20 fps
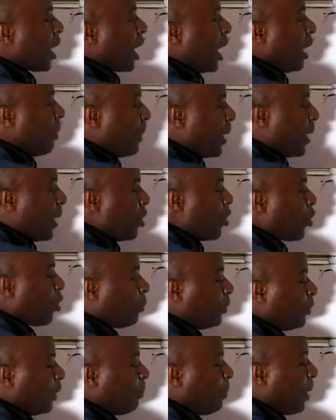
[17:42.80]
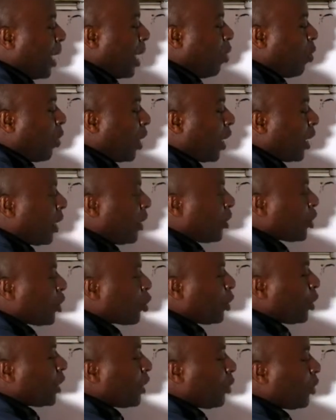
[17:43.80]
come and drop the power. So
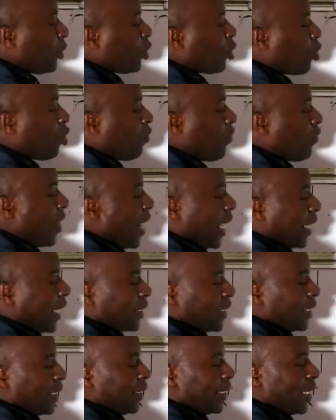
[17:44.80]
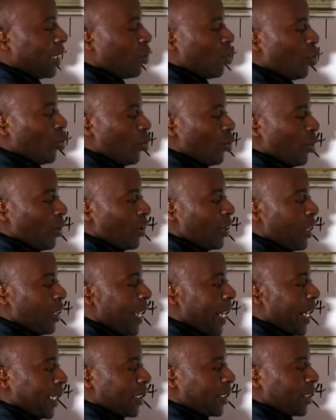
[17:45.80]
that we talk of NUX like Nakuru,
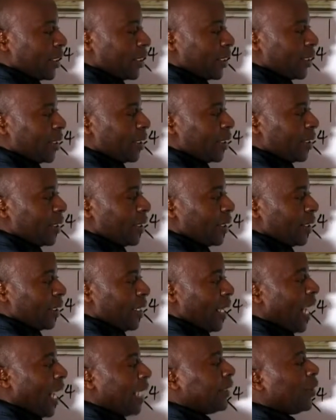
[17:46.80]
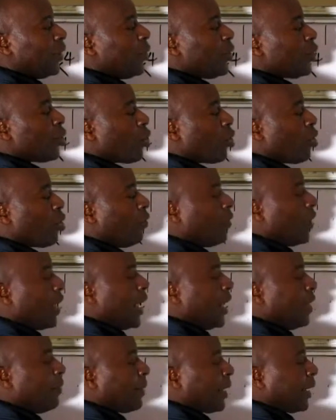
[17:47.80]
NUX. And then we talk of
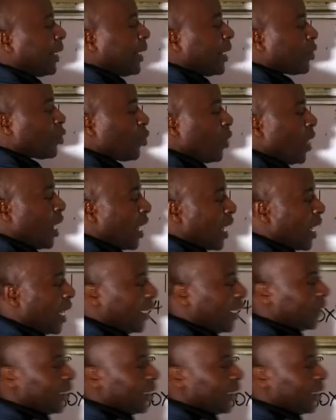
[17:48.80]
n minus 1 like